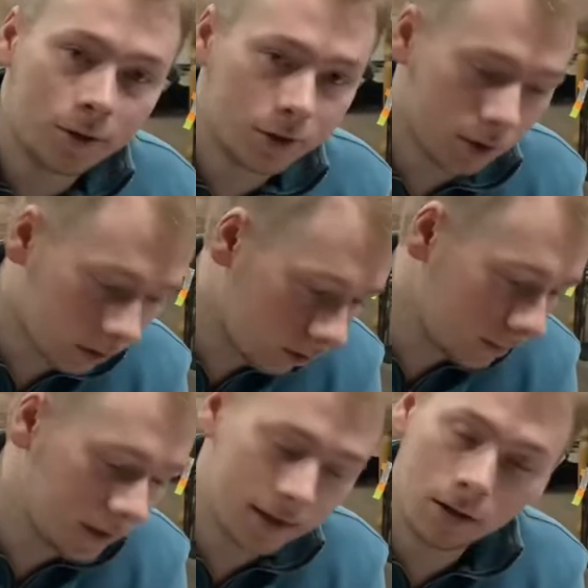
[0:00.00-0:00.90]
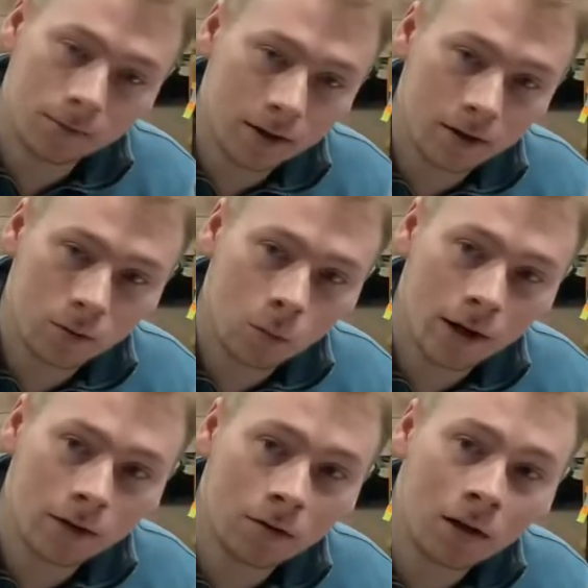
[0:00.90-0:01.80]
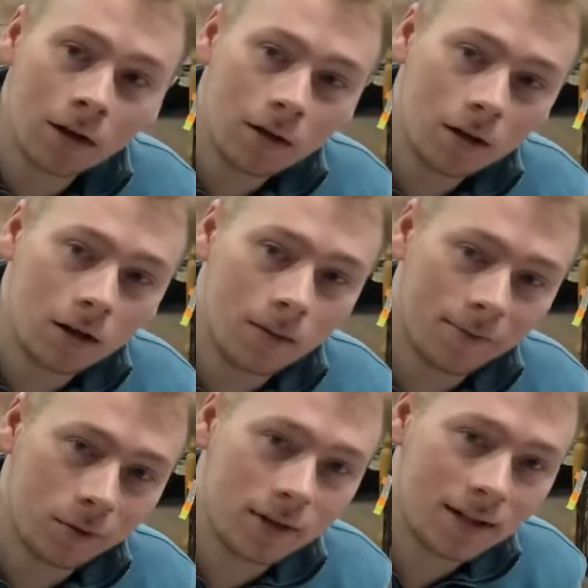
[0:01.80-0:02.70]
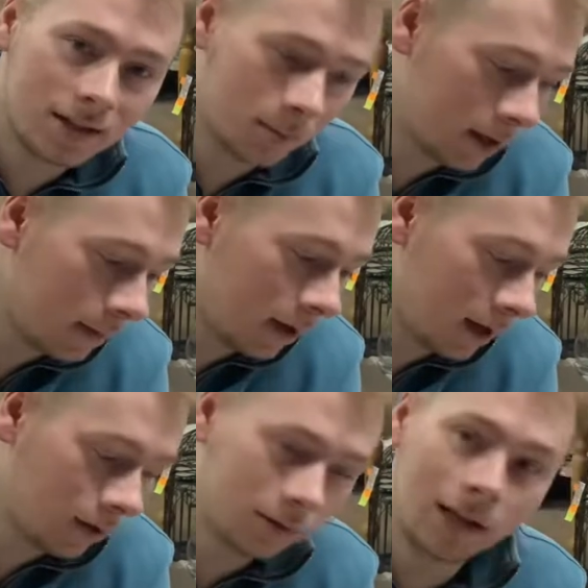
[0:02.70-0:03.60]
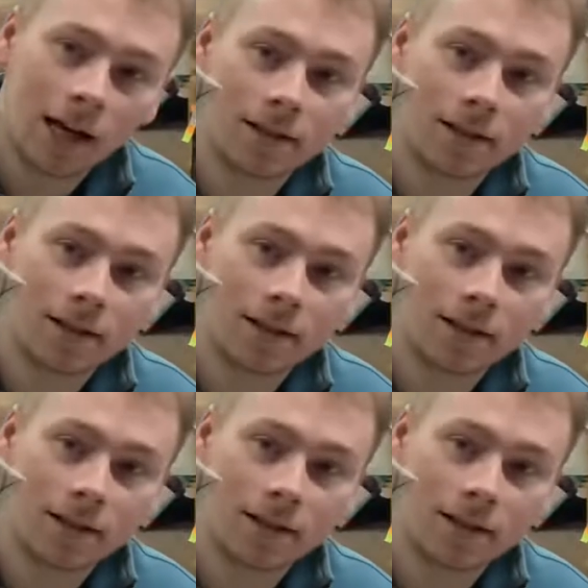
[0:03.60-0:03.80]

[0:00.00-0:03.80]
Serums sell very well for a decent bit of money online.